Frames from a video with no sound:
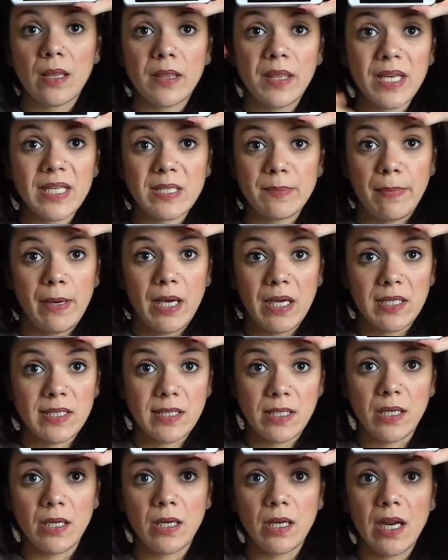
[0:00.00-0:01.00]
this
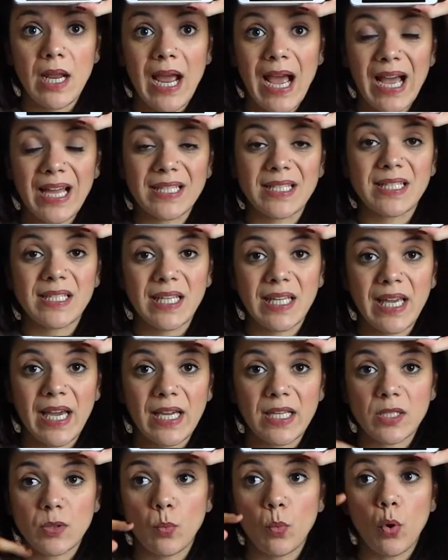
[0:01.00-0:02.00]
person has to
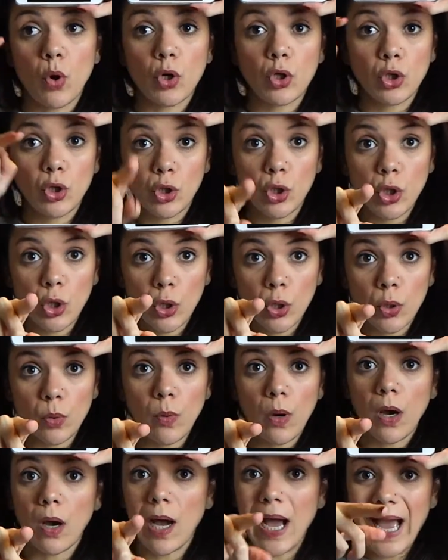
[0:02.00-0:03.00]
guess what
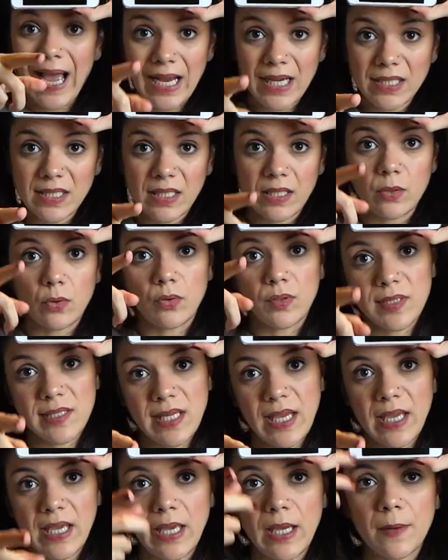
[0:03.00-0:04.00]
you are acting or
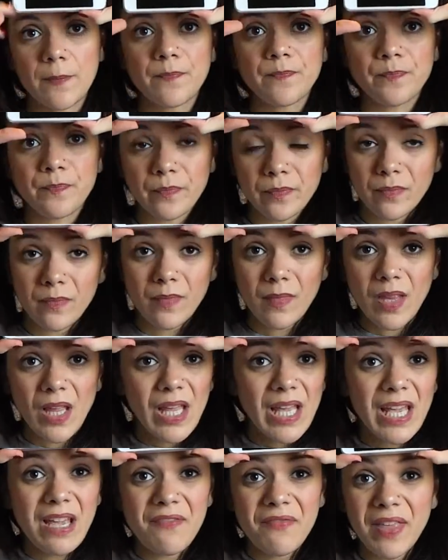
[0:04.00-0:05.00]
saying.
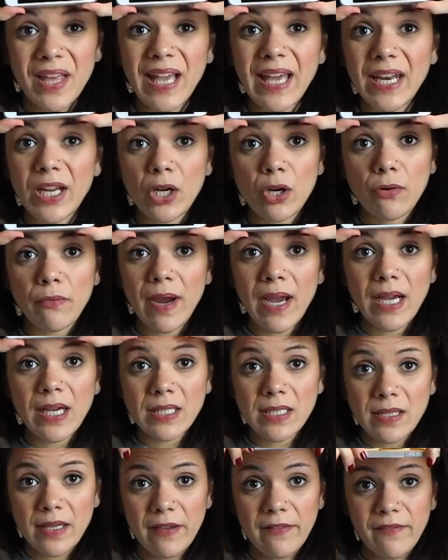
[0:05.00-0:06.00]
If they get it
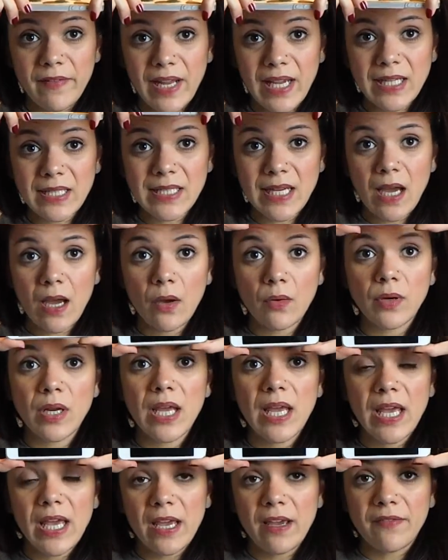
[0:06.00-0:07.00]
correct, they flick down.
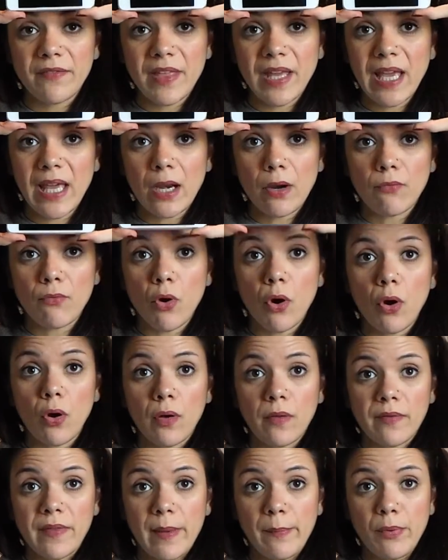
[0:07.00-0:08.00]
If they get it
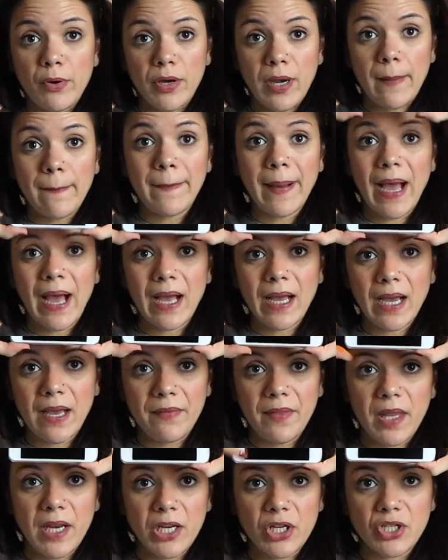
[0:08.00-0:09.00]
wrong, they put it back,
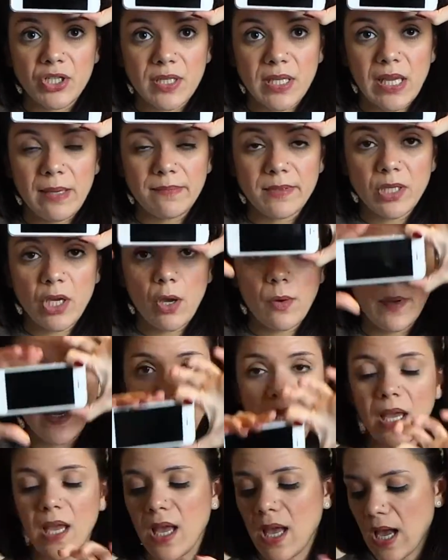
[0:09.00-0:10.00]
and then it just keeps
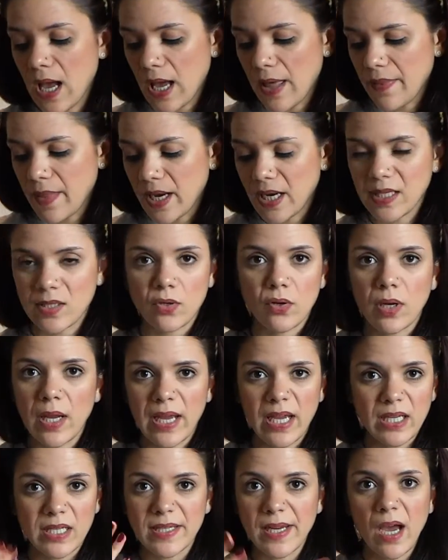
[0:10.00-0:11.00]
going, and then it's on
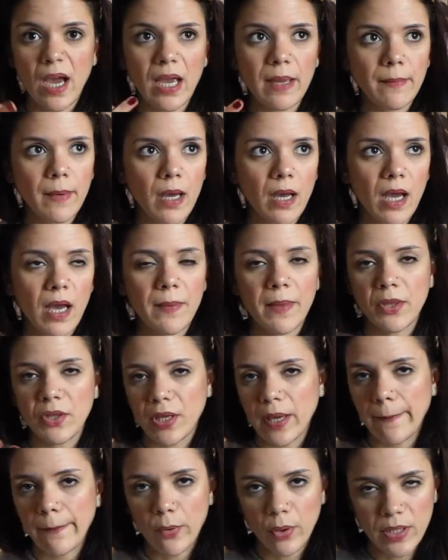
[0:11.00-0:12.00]
like a timer, and then you
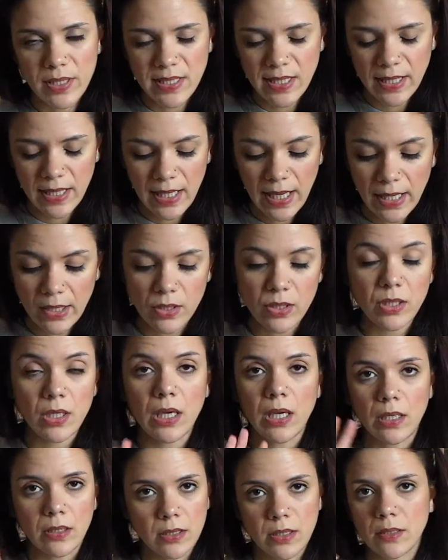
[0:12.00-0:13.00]
get points at the end,
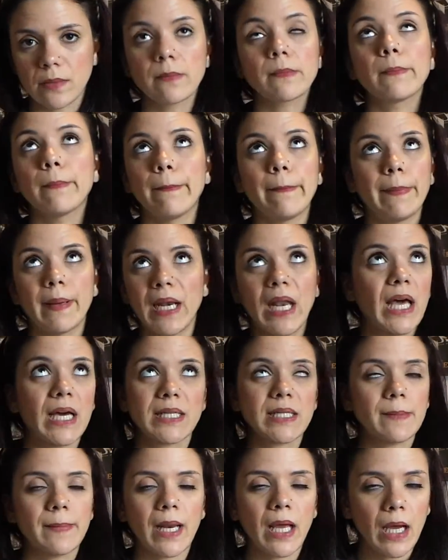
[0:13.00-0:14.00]
and
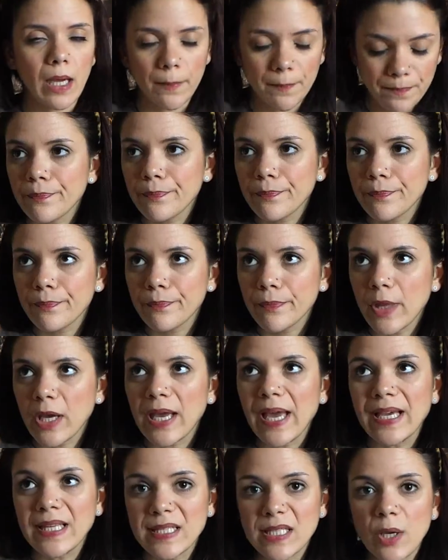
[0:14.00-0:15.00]
blah-de-blah.
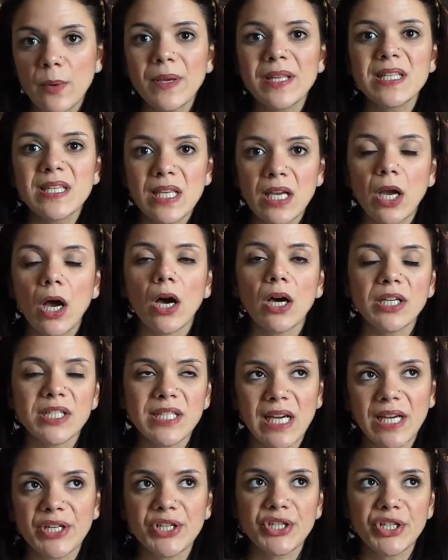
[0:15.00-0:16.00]
Okay, so it's the
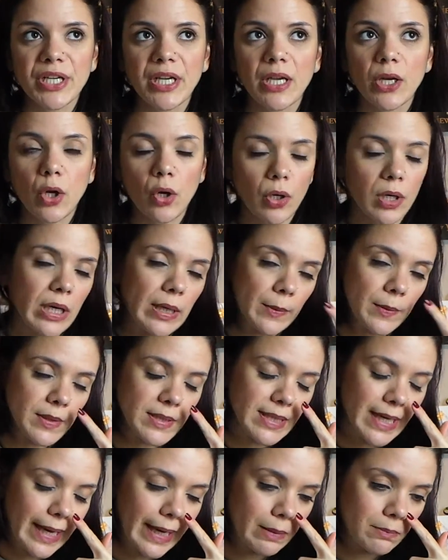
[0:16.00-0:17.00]
Kardashian
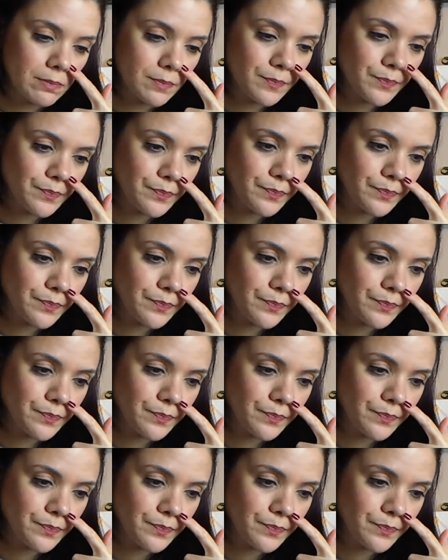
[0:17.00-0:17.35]
Hollywood game.